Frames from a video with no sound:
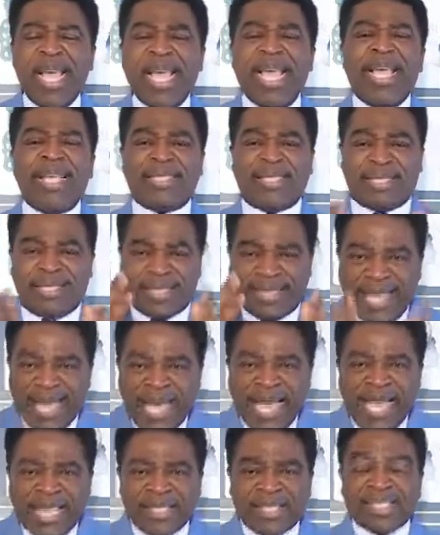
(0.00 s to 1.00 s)
He
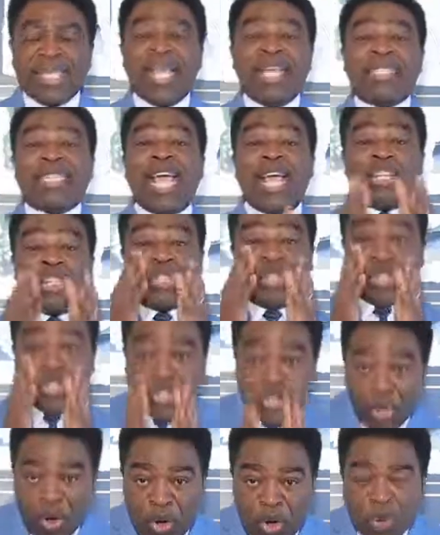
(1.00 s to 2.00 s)
sees the
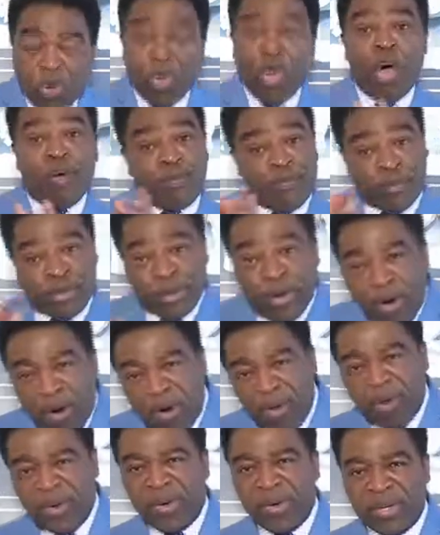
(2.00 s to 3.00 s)
Son of
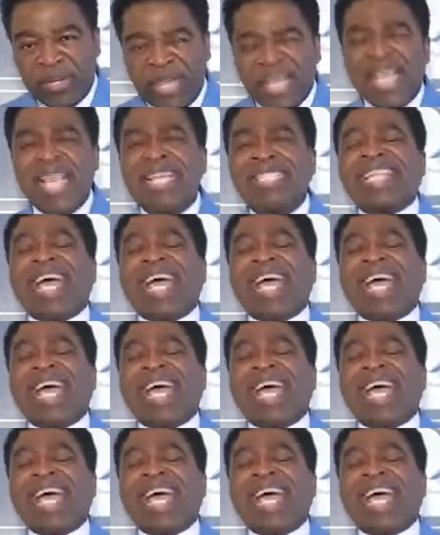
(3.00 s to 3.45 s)
God